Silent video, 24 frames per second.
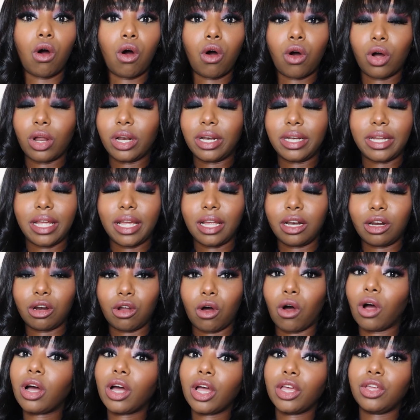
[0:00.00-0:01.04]
all day
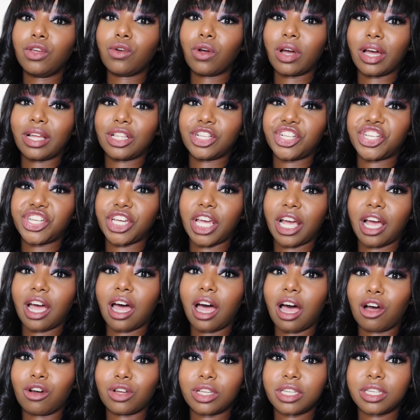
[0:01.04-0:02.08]
long, you can check
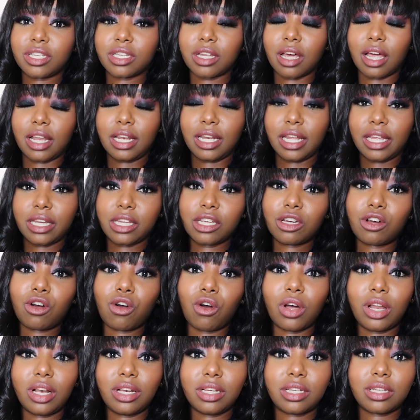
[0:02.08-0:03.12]
out a lady
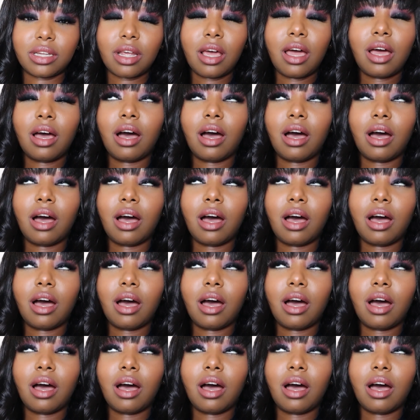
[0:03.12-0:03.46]
called